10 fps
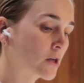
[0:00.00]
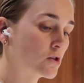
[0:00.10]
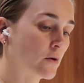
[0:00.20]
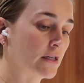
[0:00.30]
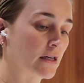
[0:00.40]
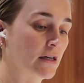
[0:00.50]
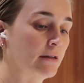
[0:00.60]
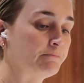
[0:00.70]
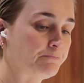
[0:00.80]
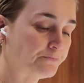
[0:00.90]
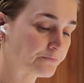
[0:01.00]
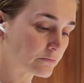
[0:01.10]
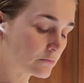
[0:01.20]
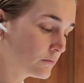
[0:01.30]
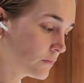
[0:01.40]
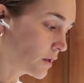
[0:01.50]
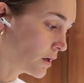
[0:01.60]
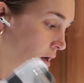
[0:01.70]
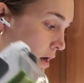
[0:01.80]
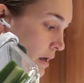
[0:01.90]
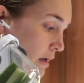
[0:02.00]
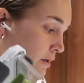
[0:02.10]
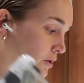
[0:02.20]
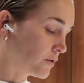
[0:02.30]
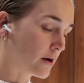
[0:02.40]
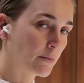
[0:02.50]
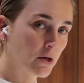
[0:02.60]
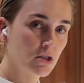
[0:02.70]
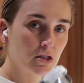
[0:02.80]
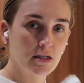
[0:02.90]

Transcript: So I did cucumbers